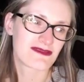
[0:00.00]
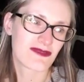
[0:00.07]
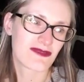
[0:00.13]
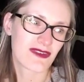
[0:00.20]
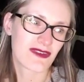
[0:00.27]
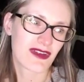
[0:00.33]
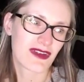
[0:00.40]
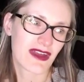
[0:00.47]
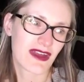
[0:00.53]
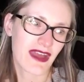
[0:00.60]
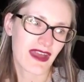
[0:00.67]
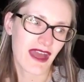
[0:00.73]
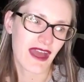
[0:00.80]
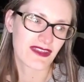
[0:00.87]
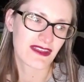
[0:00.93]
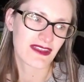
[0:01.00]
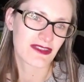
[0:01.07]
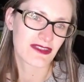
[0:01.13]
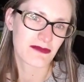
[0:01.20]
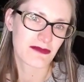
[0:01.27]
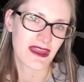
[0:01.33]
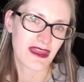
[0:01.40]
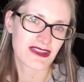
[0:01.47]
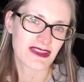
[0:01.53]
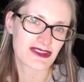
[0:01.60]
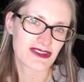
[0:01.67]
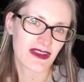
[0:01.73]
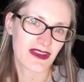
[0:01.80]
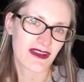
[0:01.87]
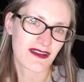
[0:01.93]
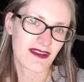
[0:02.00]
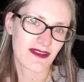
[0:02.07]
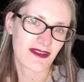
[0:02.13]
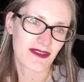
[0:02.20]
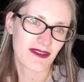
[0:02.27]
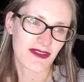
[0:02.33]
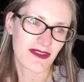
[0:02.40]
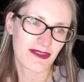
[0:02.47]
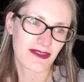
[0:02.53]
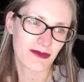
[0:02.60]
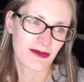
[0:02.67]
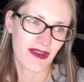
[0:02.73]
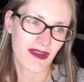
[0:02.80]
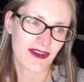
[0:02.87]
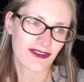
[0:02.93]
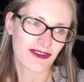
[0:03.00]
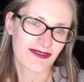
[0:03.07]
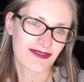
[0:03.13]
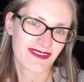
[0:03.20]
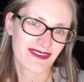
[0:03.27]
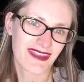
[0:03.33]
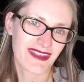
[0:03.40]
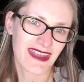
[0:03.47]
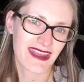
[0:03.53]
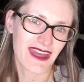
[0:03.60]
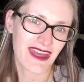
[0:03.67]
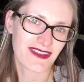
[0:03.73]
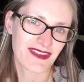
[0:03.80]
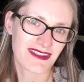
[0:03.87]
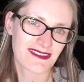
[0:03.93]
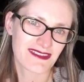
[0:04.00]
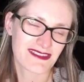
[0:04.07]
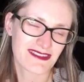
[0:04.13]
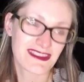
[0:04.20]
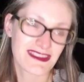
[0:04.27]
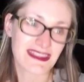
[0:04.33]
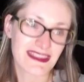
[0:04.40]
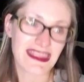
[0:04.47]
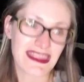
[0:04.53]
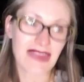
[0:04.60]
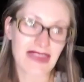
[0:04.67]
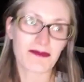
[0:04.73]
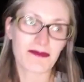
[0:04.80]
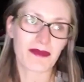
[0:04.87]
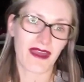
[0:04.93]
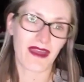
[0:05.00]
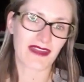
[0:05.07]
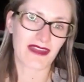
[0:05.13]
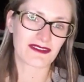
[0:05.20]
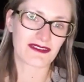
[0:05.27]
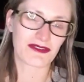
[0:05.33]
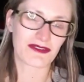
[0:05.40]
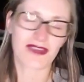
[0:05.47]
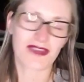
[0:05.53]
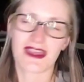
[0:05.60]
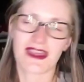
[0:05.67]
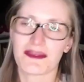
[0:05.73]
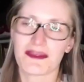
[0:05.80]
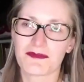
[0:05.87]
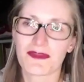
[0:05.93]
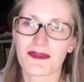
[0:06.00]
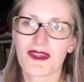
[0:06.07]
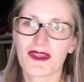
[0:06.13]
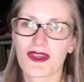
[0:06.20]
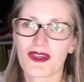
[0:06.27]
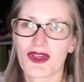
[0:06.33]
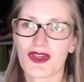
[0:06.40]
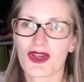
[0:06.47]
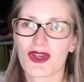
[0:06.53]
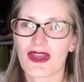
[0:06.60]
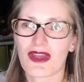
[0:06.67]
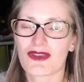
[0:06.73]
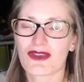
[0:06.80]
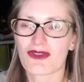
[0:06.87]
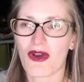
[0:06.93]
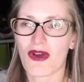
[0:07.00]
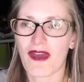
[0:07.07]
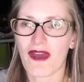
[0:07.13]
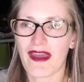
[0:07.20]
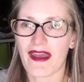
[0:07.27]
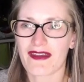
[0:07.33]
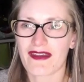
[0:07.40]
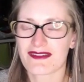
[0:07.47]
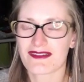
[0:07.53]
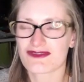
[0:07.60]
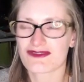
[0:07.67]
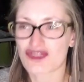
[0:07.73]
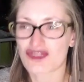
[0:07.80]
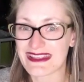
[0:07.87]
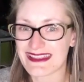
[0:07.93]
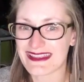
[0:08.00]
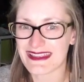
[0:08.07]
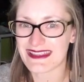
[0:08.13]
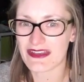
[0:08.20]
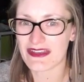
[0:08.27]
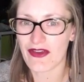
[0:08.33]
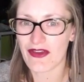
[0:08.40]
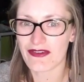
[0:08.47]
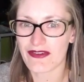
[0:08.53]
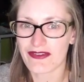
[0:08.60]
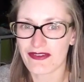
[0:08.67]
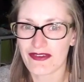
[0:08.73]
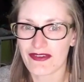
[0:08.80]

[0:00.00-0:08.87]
having the major as well, and having seen the impact of him not drinking enough,